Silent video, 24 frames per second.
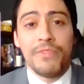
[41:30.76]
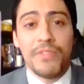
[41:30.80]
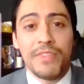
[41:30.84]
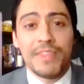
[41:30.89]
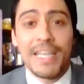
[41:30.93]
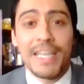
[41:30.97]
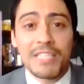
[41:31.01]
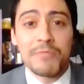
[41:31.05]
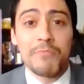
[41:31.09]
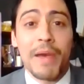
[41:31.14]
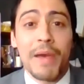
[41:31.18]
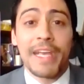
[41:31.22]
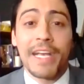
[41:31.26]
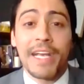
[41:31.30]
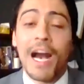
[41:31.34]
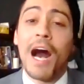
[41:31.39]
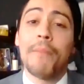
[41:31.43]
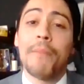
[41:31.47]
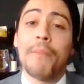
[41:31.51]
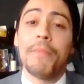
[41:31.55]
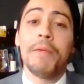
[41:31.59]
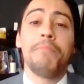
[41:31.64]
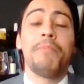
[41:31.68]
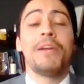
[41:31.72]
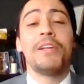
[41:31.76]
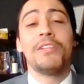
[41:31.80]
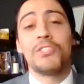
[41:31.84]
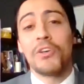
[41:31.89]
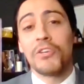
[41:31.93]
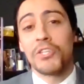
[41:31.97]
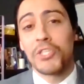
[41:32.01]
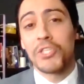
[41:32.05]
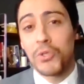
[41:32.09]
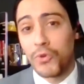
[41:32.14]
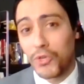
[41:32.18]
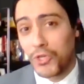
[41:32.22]
that's my comment, but it's
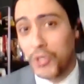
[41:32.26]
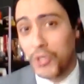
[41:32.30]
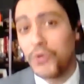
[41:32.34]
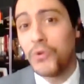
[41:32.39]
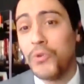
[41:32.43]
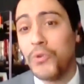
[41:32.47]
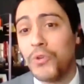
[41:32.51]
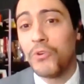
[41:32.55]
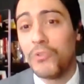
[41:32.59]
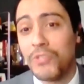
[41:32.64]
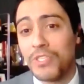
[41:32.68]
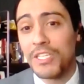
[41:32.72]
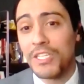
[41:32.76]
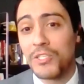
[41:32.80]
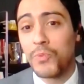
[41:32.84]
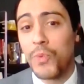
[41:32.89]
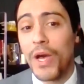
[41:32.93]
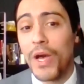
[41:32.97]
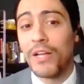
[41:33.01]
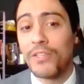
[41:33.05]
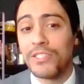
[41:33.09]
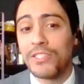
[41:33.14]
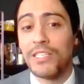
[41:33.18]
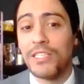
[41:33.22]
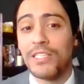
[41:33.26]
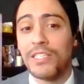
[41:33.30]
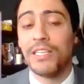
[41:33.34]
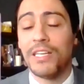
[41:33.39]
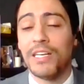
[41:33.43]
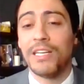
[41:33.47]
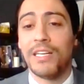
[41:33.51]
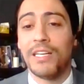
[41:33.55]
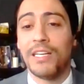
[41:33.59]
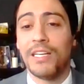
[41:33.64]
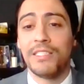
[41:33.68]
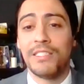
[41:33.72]
also a kudos as well
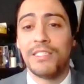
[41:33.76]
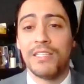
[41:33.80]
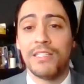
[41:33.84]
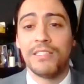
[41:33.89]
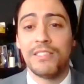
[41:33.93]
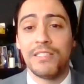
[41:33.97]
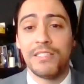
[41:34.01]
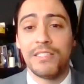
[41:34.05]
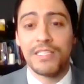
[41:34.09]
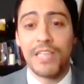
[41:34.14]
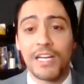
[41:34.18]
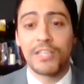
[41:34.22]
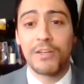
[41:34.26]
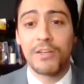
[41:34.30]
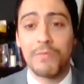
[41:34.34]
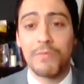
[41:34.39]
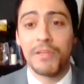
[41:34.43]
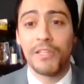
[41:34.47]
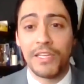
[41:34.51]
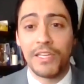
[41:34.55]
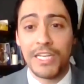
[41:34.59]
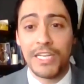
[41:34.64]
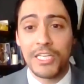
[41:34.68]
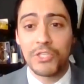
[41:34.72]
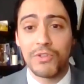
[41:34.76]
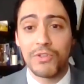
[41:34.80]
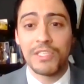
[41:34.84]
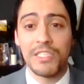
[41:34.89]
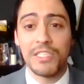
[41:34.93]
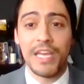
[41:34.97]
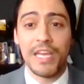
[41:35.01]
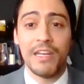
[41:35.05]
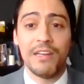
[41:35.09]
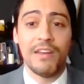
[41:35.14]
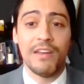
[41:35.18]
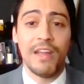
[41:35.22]
to Dr. Miller Idris
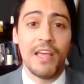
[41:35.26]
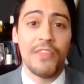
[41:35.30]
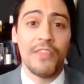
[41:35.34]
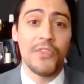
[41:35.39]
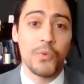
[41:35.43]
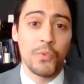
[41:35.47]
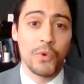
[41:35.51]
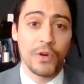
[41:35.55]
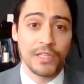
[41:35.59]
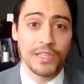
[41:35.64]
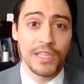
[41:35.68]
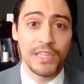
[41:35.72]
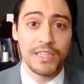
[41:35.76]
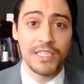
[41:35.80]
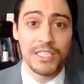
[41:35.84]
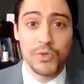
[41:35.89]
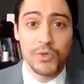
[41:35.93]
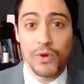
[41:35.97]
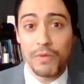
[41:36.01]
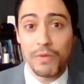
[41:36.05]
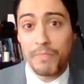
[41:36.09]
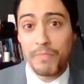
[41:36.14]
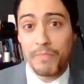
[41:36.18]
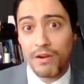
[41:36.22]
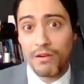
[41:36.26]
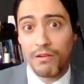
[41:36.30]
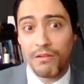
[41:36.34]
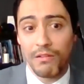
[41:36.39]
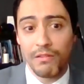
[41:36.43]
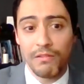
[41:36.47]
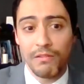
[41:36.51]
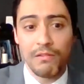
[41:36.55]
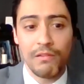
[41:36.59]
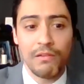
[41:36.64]
and the work that they do at Peril.